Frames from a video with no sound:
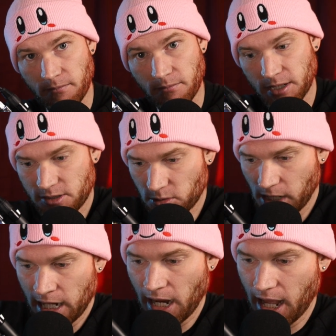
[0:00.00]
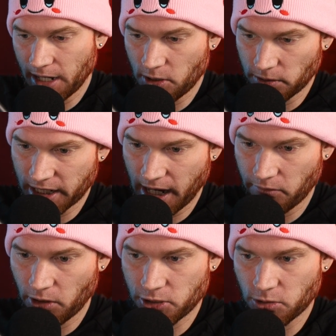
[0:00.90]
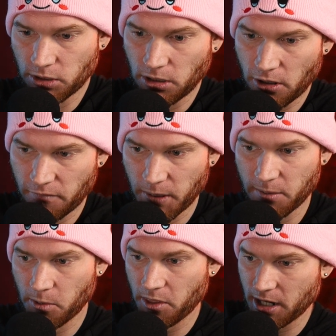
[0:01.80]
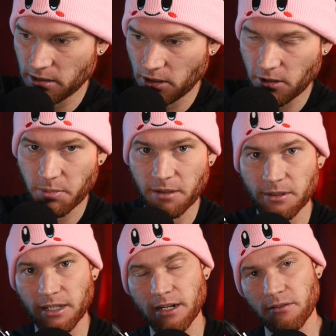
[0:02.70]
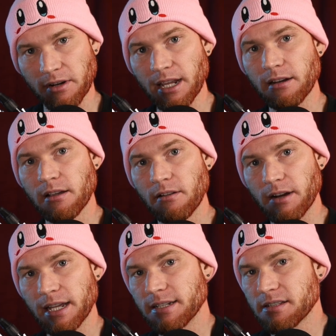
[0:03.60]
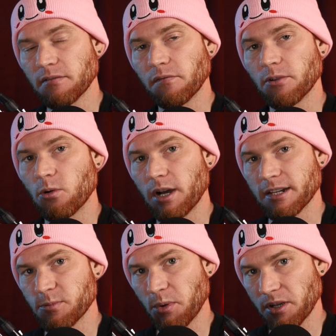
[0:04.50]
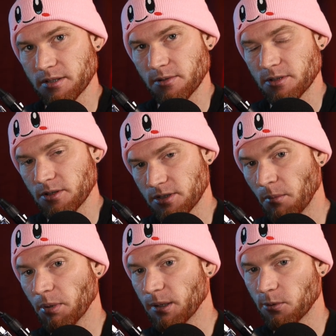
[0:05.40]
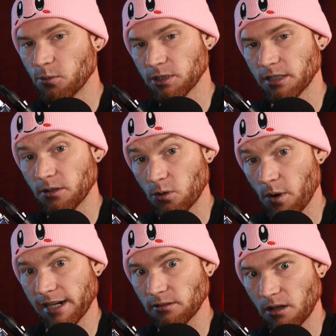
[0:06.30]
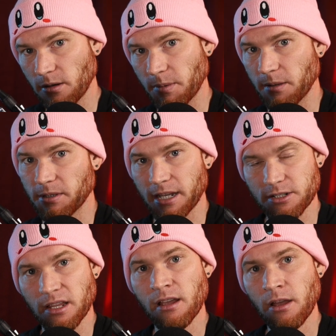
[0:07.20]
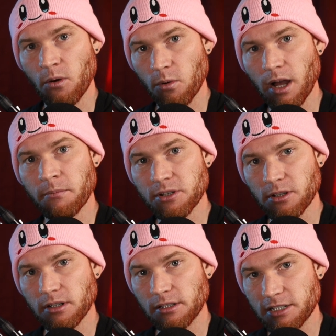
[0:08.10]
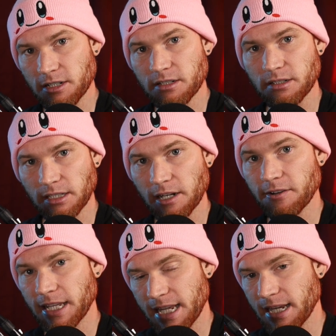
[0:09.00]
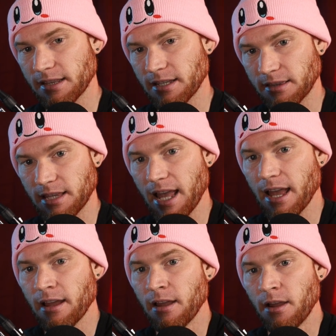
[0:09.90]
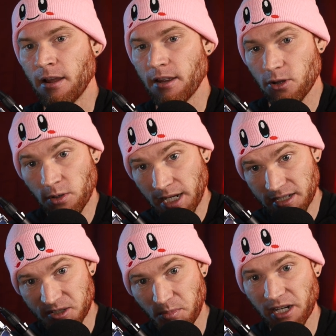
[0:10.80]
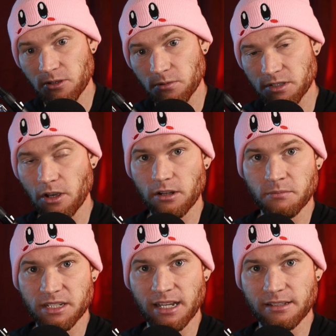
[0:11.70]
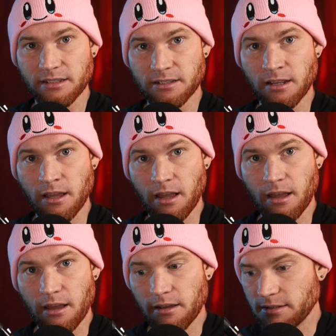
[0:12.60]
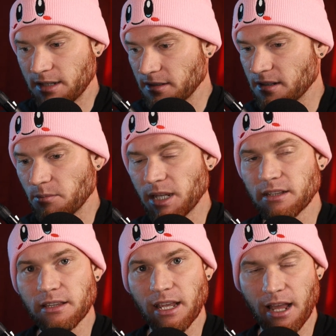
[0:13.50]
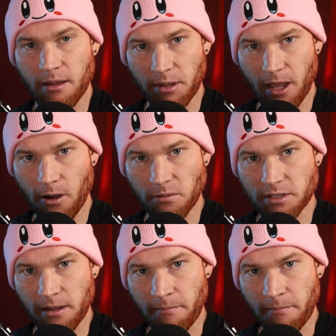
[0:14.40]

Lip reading: It's still an article that I wrote to a lot of people that a lot of people are going to read, right? It doesn't feel quite as personal. So some people will, or quite a lot of people actually, will come to you to just literally hear that their unique, special circumstances doesn't mean that they can't be helped.